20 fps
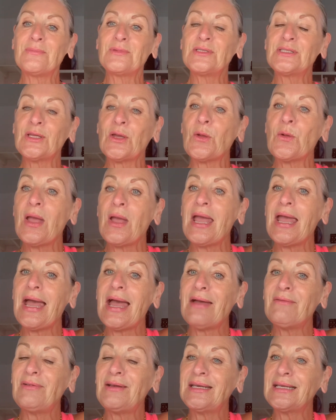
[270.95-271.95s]
So
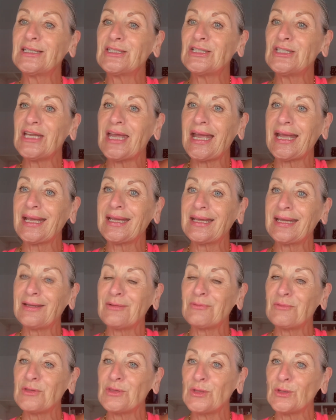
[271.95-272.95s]
have a little check
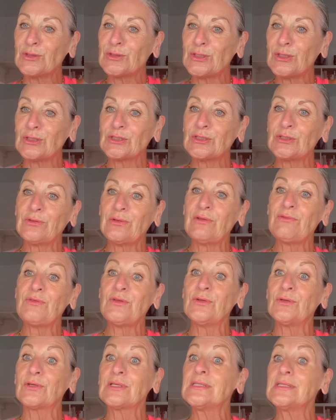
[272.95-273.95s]
with your doctor if
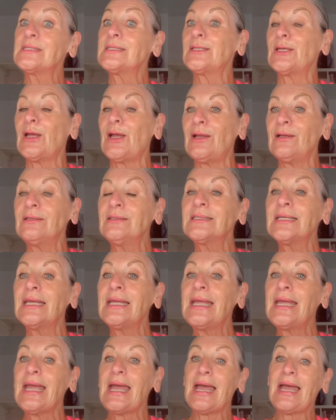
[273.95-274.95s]
you're concerned,
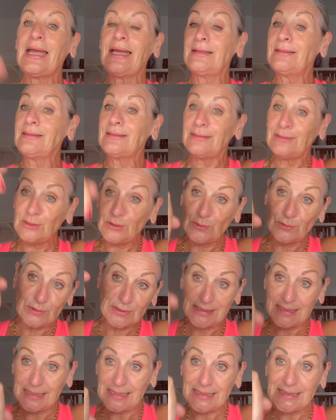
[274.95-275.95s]
and you'll
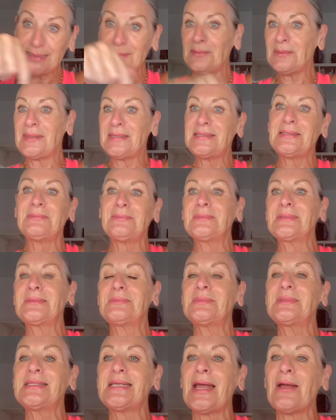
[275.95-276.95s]
see some of the
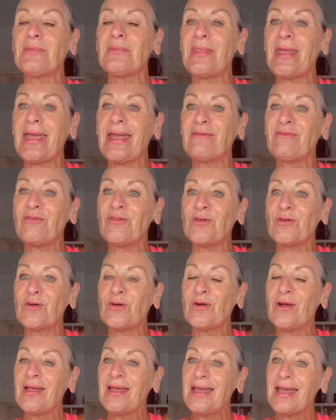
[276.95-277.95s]
symptoms down there
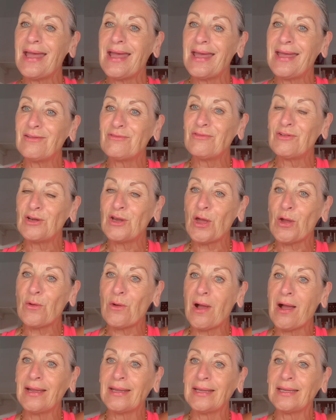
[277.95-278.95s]
for
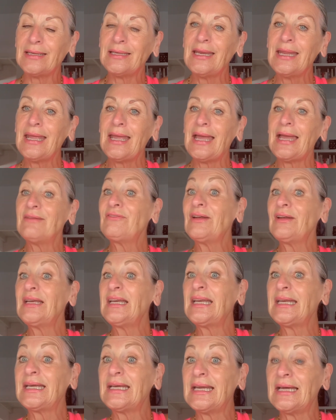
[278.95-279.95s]
low iron. And
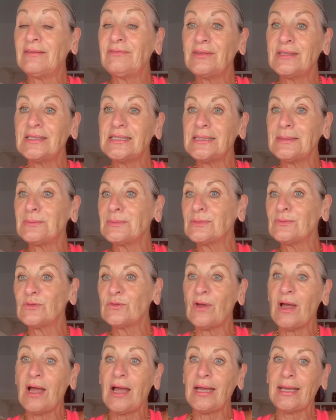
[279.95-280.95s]
funnily enough, the
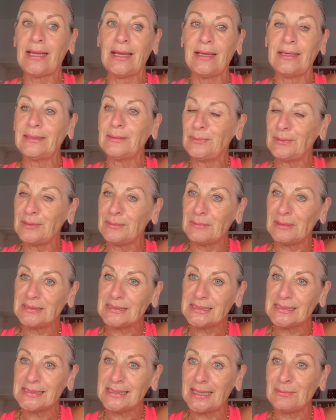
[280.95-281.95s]
symptoms for high iron are pretty
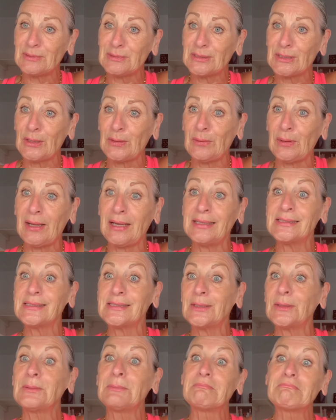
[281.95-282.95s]
much the same as low iron.
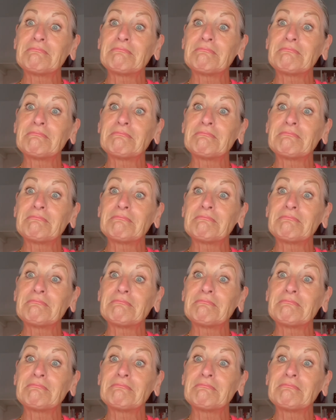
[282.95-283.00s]
So